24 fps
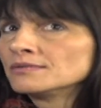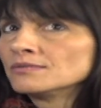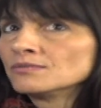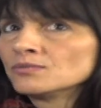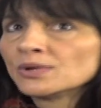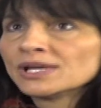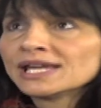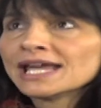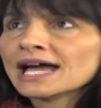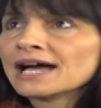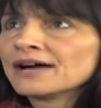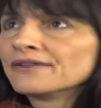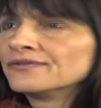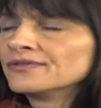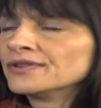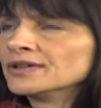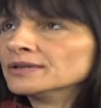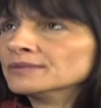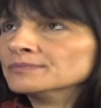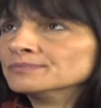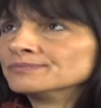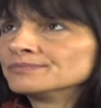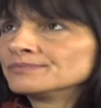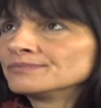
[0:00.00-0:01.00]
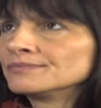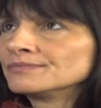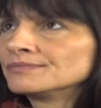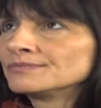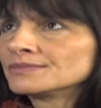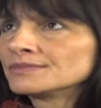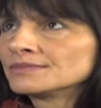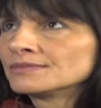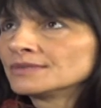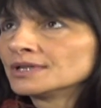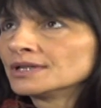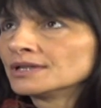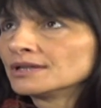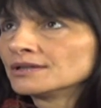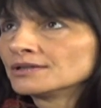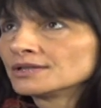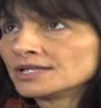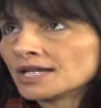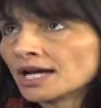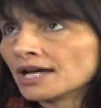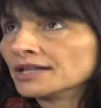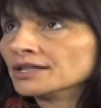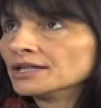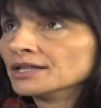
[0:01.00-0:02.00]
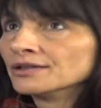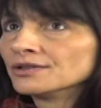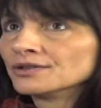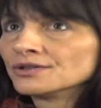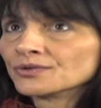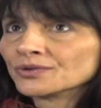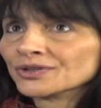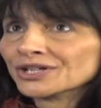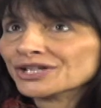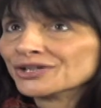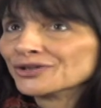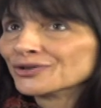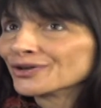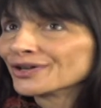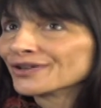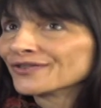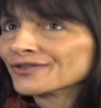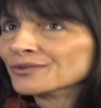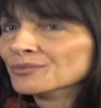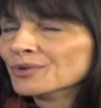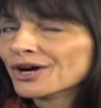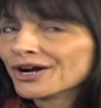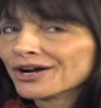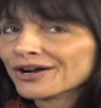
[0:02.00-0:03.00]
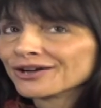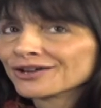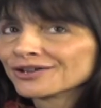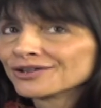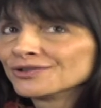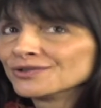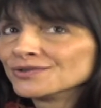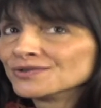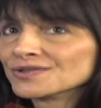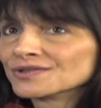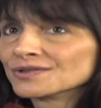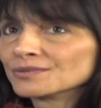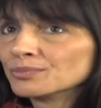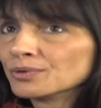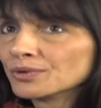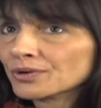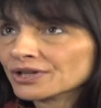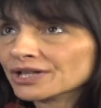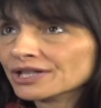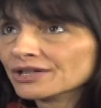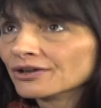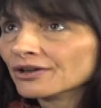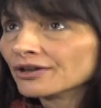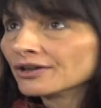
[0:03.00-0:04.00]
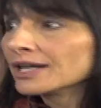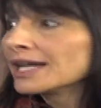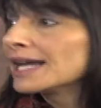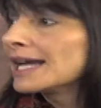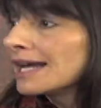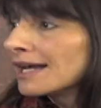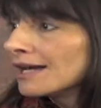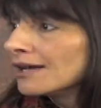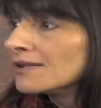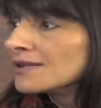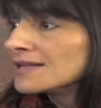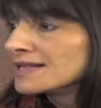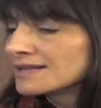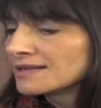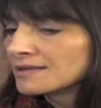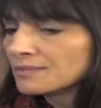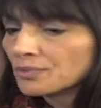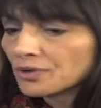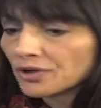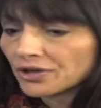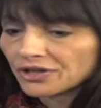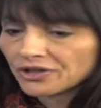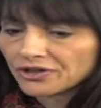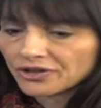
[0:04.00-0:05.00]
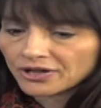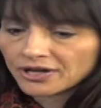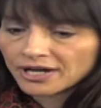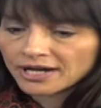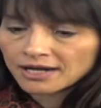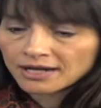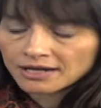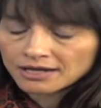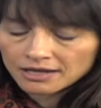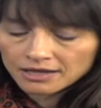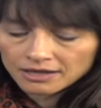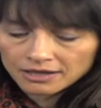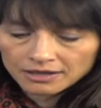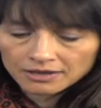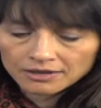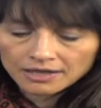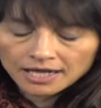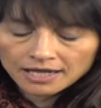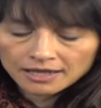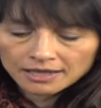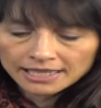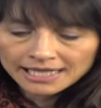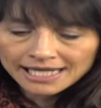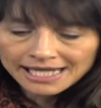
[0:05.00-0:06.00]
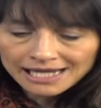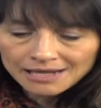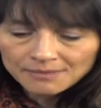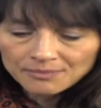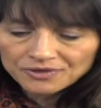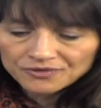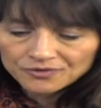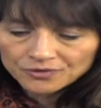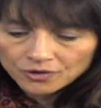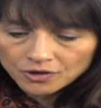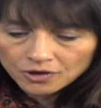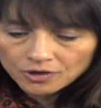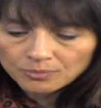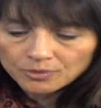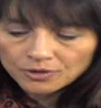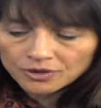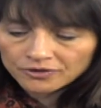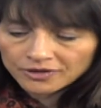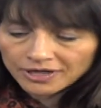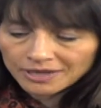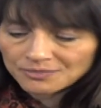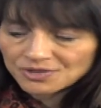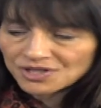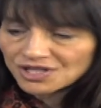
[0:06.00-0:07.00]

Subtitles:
we have Donna Dorney York from HARC, who supported our camp through her program.